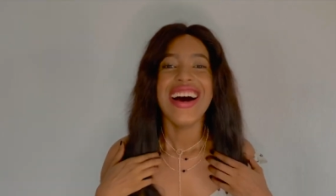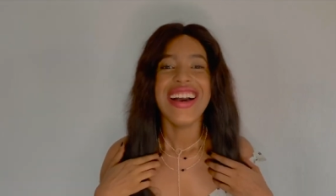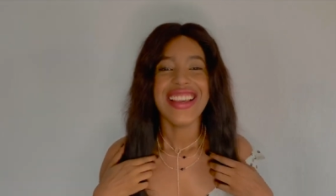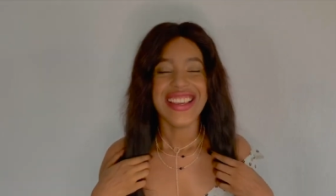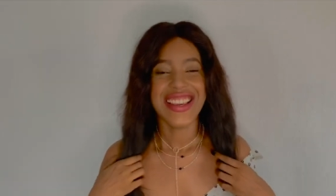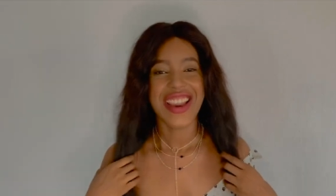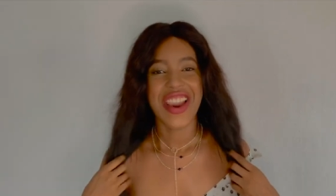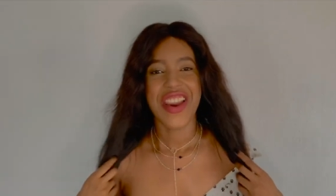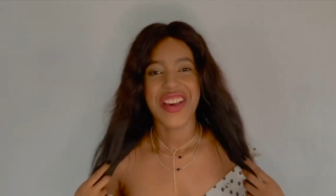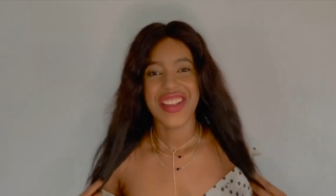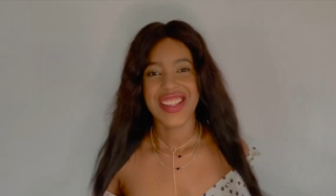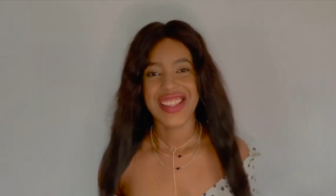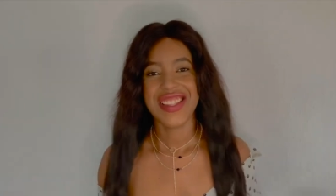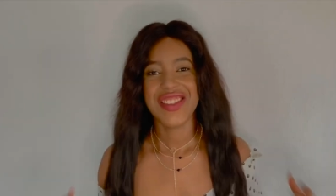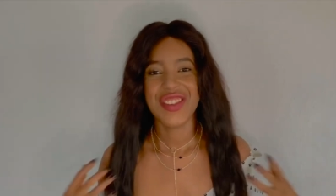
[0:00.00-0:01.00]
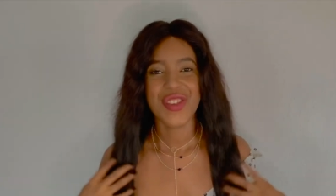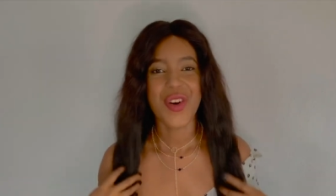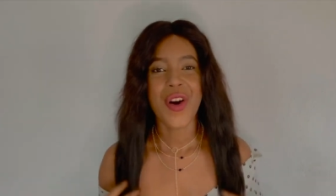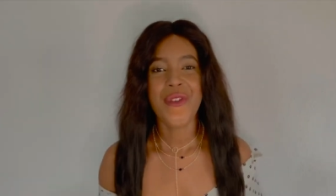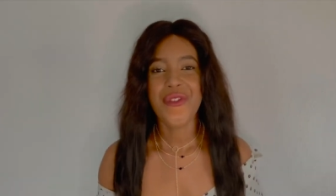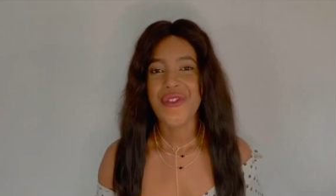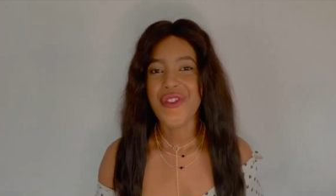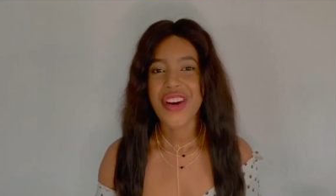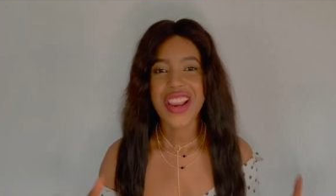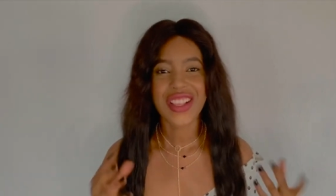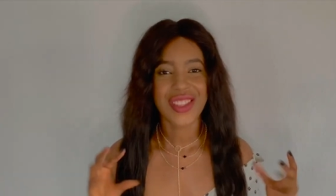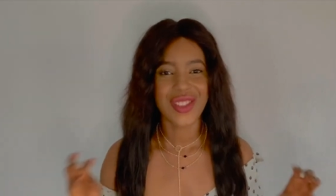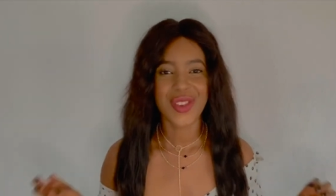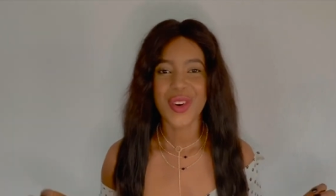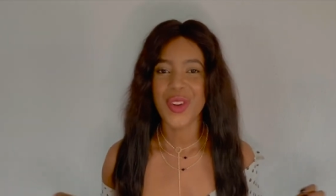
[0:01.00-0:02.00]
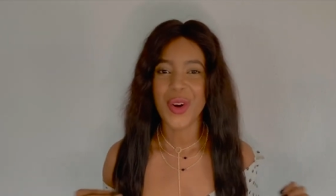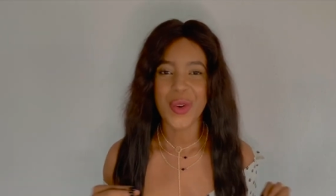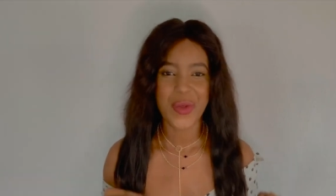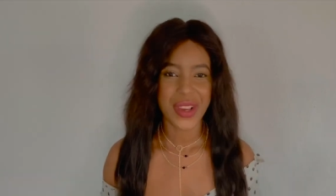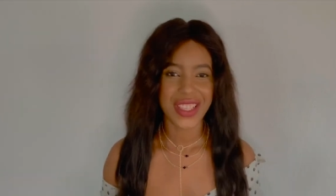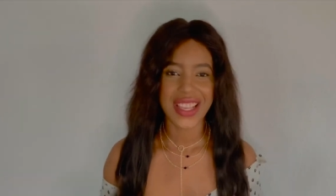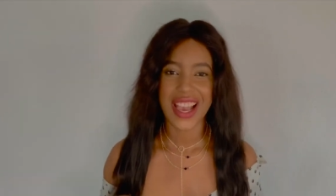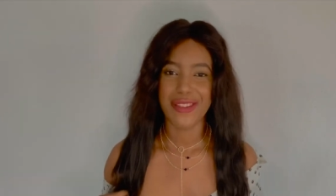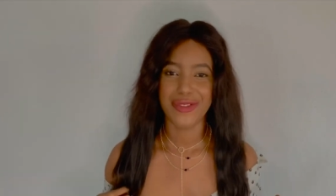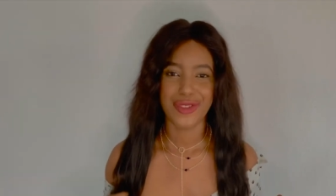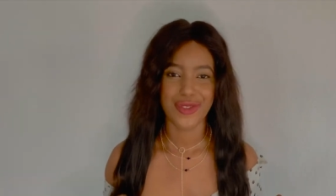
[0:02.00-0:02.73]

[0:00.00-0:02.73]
yes your friends don't always have to